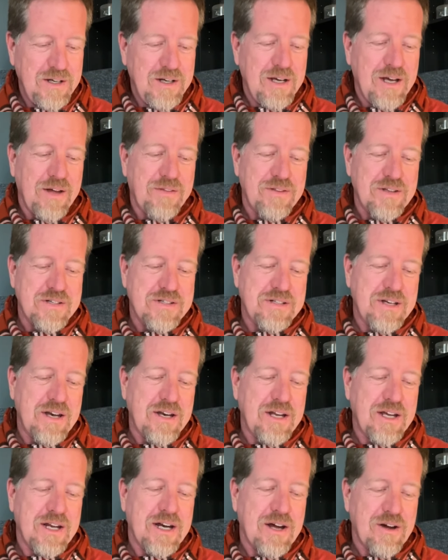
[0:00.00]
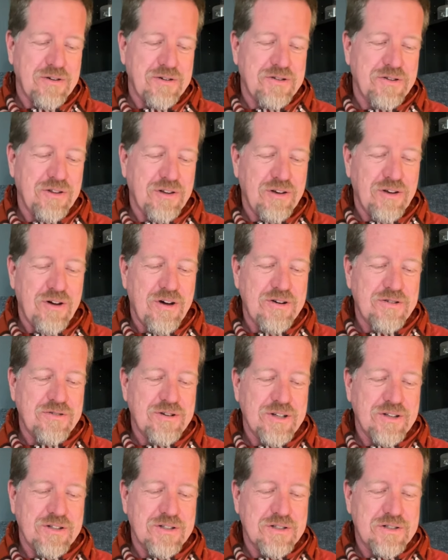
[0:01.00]
And this sending it out to the
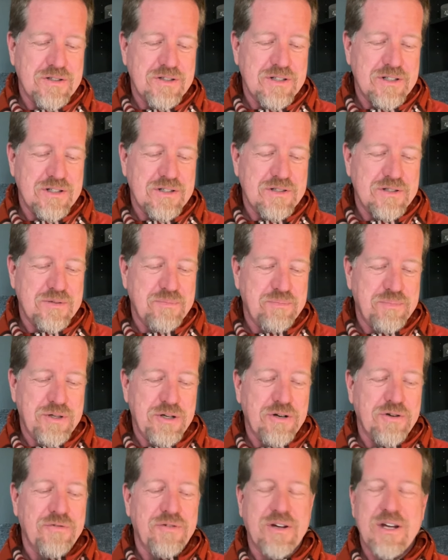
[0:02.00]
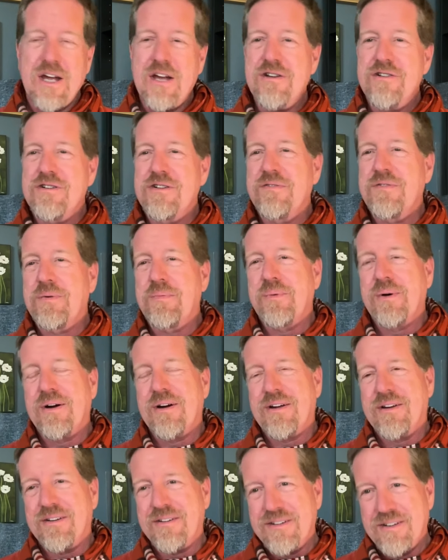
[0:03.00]
laundry, this purification of the
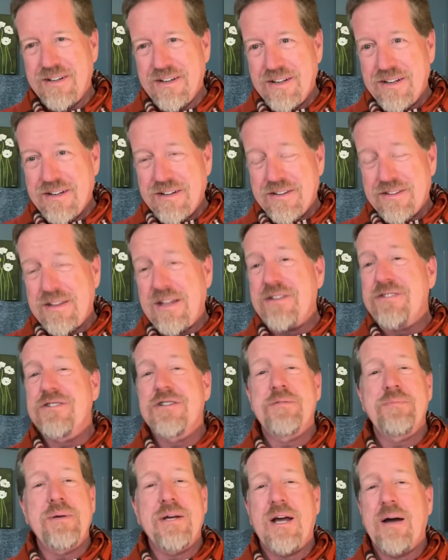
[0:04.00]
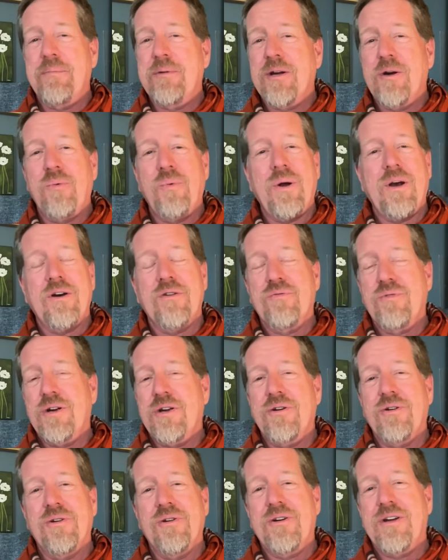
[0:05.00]
mind, that's just becoming aware of what
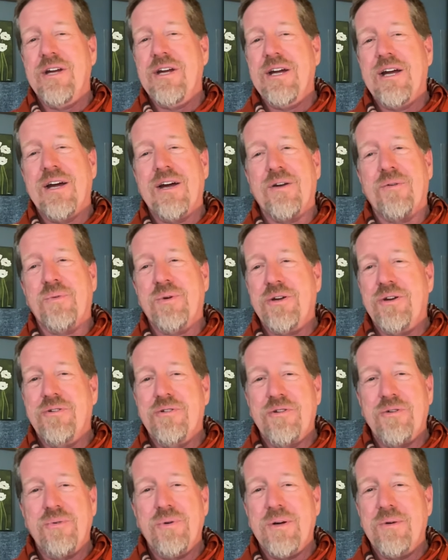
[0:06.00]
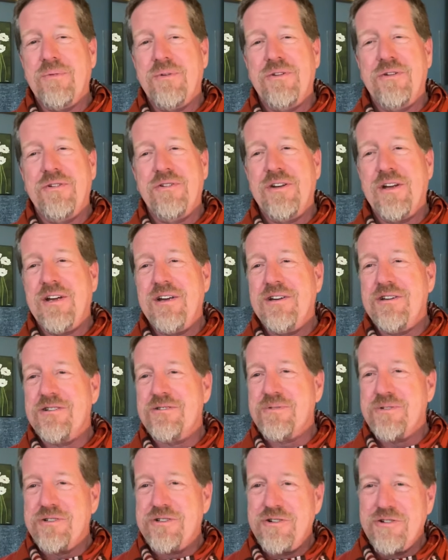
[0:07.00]
you're looking at, what you're doing with your
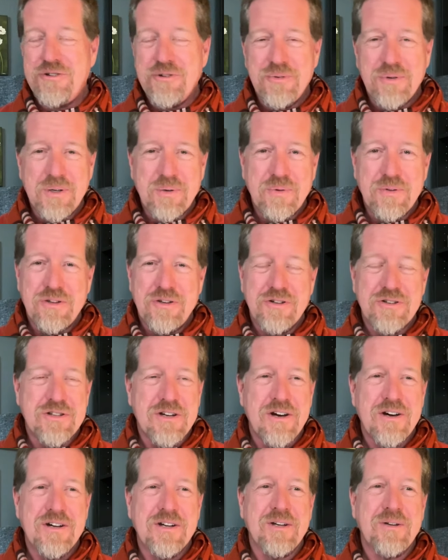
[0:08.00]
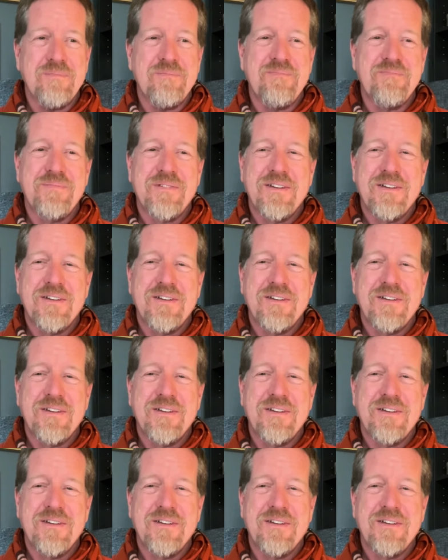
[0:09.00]
days, what you're doing with your time.